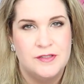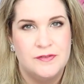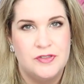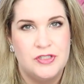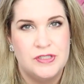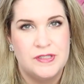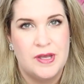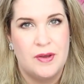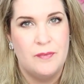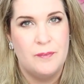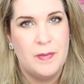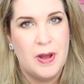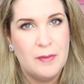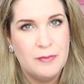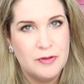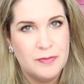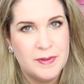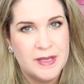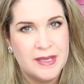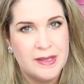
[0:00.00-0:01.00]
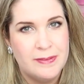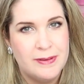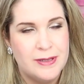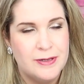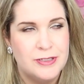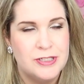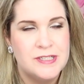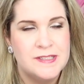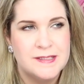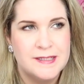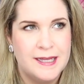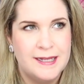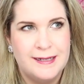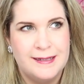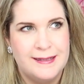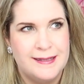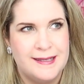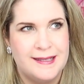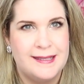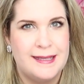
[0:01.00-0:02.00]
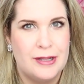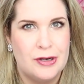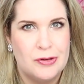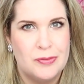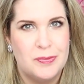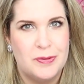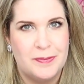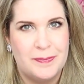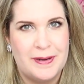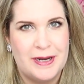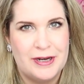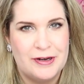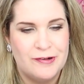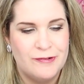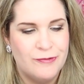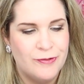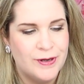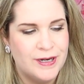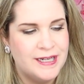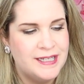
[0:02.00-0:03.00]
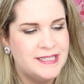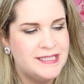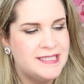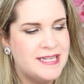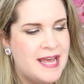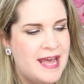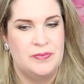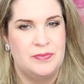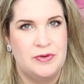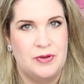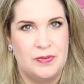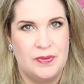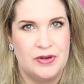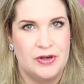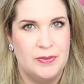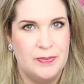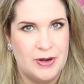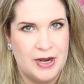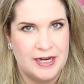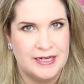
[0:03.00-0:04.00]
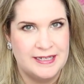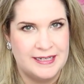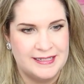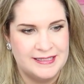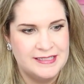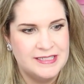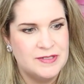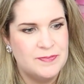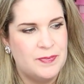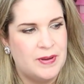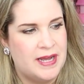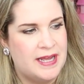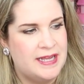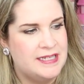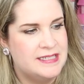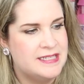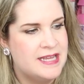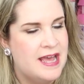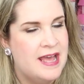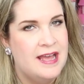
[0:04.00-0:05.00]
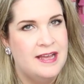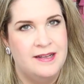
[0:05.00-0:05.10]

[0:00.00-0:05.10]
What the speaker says: so she saw mom with baby, or just kind of like get her prepared for it. No longer pregnant, but